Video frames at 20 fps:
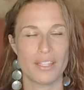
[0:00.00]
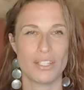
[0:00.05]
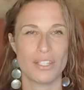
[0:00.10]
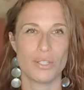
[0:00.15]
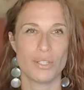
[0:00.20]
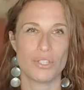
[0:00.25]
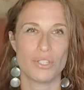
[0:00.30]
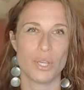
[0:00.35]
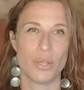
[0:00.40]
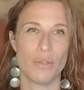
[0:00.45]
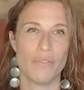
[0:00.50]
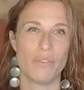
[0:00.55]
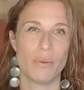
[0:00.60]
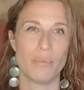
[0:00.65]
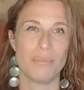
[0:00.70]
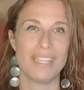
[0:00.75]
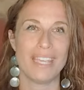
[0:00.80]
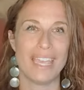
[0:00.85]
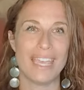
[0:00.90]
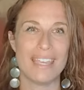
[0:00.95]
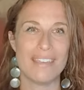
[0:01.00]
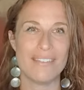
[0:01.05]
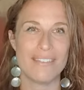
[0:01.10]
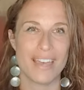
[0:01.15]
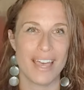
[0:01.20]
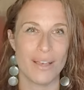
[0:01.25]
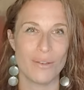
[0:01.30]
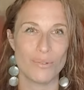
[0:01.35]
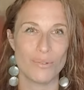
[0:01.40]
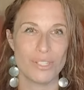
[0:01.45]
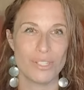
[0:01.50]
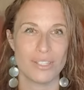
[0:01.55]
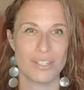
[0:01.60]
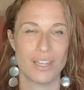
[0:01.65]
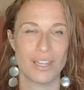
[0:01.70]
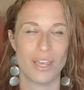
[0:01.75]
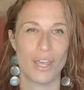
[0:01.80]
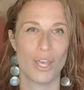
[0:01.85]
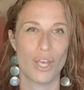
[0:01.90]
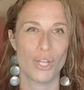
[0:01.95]
So it's going from the 8th
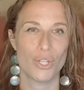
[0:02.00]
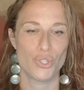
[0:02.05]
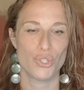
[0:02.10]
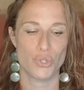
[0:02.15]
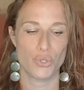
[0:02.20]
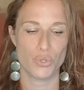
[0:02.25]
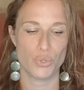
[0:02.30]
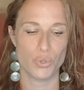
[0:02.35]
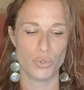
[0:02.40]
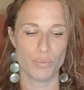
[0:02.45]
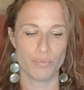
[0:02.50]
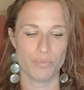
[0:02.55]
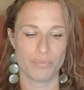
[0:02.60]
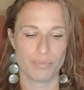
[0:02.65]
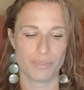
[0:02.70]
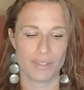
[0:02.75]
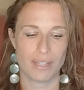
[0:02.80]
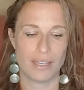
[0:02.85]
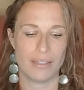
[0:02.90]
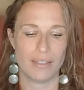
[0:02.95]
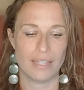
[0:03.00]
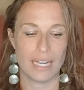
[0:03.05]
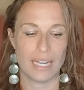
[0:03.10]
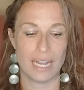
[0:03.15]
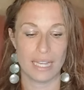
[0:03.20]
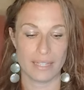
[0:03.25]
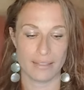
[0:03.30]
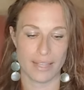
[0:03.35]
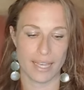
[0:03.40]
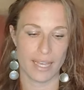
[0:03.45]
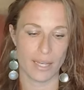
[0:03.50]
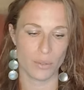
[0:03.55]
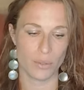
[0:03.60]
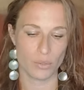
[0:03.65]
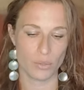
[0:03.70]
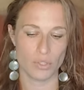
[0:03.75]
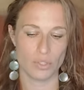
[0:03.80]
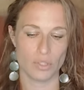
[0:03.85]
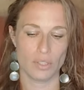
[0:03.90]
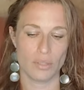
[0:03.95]
house to the 9th
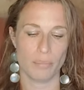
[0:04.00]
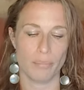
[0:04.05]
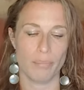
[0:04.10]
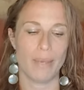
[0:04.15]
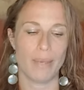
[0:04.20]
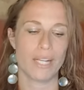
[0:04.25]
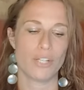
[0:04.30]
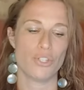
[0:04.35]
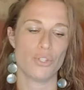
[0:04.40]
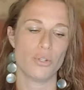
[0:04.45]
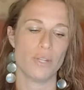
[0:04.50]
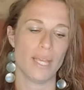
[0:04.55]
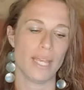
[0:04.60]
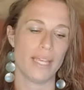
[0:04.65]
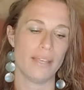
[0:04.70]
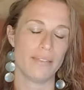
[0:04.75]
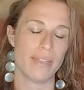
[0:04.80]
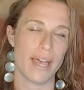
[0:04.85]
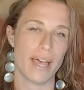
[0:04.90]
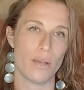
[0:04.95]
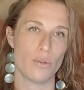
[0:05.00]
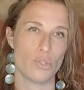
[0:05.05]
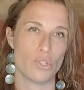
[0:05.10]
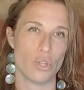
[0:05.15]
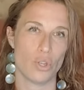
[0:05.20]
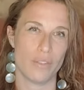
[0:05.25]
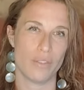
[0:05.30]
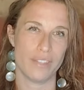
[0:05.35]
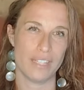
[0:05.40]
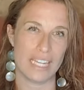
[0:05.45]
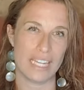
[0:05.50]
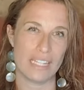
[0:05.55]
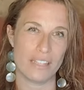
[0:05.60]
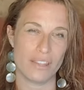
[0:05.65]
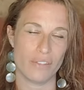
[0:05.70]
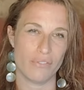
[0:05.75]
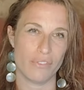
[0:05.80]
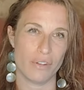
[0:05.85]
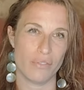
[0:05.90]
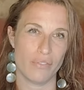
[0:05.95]
house, back to the 8th house on the
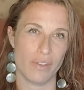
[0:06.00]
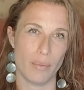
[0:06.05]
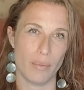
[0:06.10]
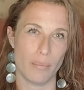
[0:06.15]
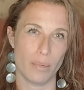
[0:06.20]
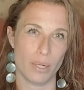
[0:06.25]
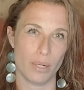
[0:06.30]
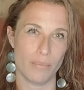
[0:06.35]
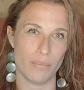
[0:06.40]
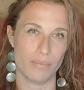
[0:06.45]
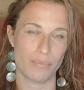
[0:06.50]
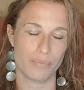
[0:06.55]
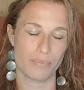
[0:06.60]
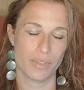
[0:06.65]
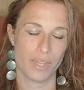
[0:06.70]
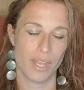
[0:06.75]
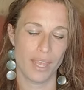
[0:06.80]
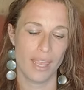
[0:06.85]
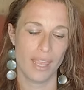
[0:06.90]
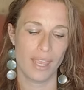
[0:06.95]
8th of November.